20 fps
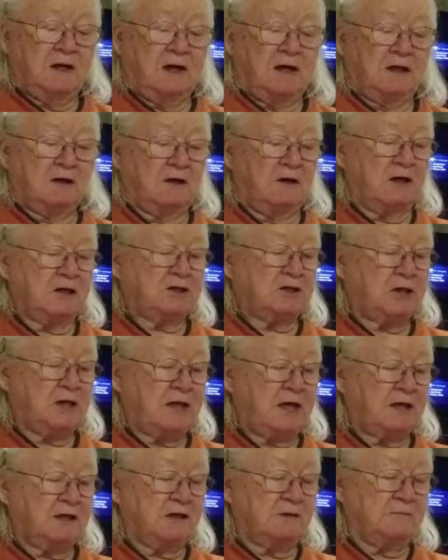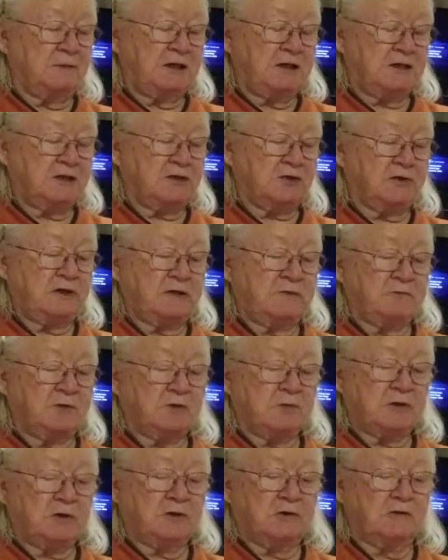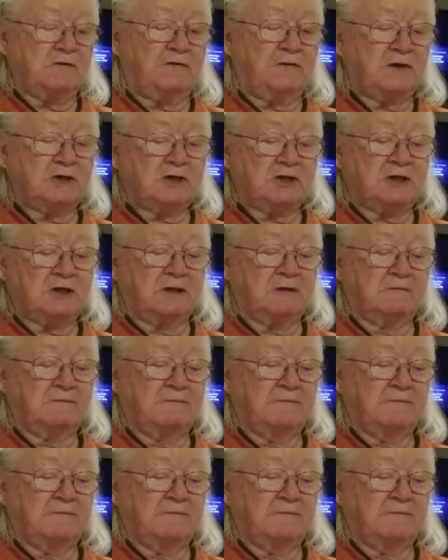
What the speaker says: a large lake, and many streams with good fishing.